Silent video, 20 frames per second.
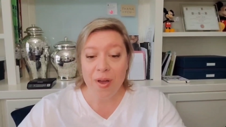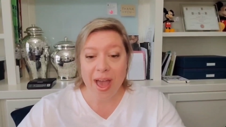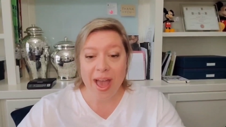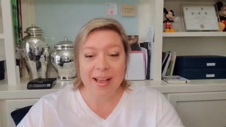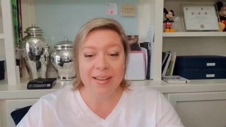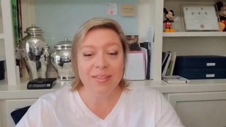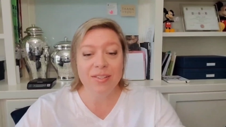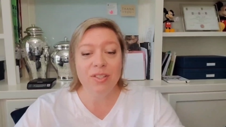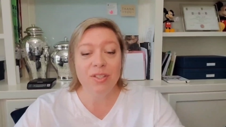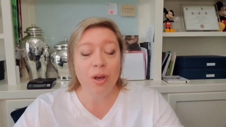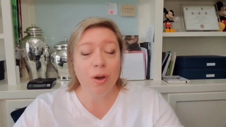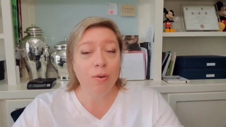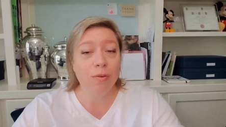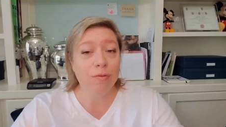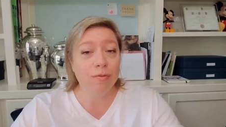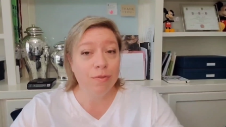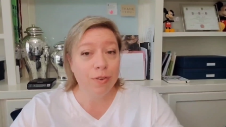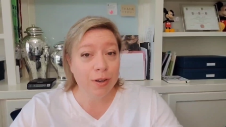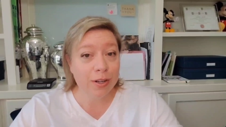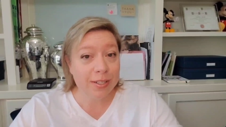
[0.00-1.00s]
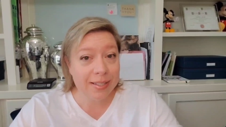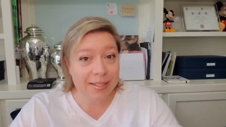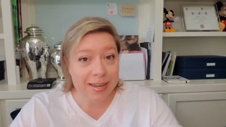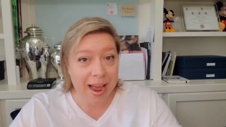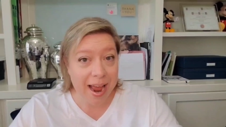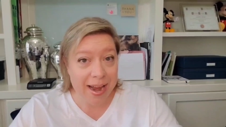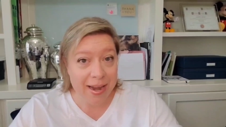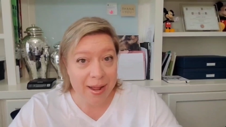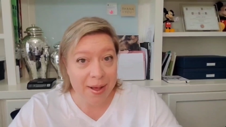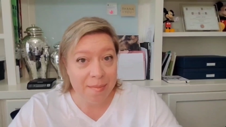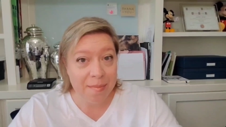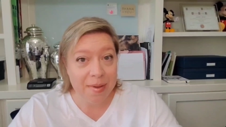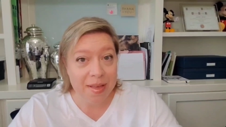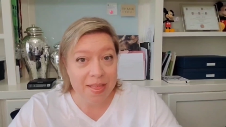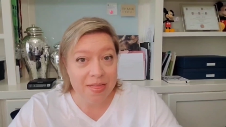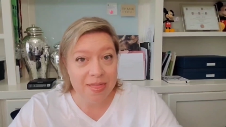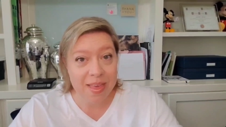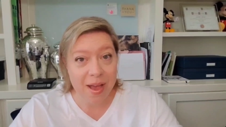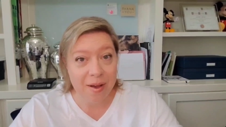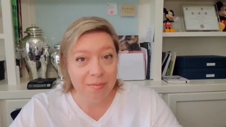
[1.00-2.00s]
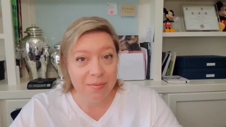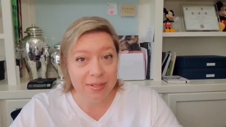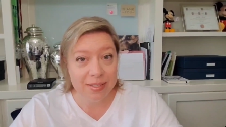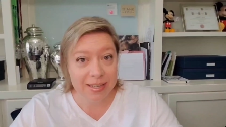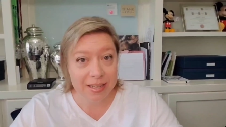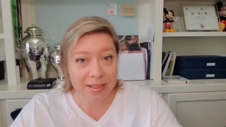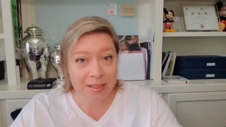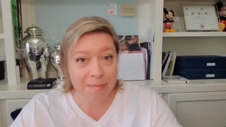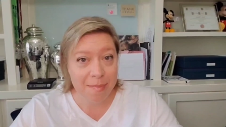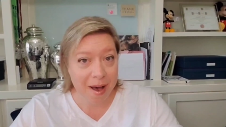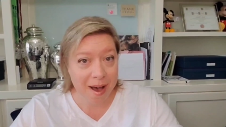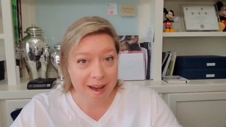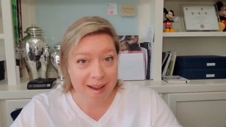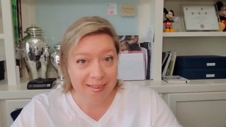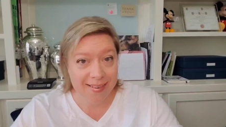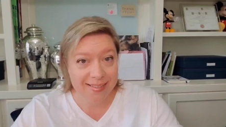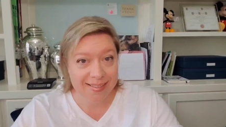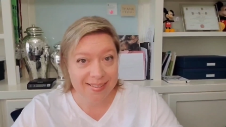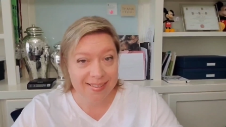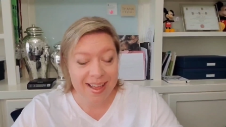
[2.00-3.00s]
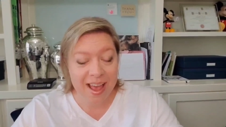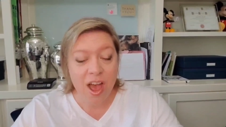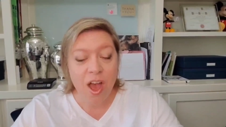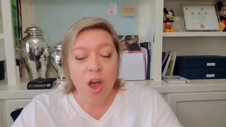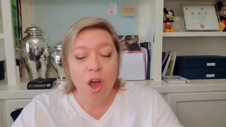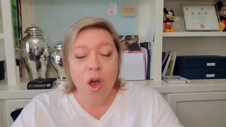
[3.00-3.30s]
Okay, so first item that was in the box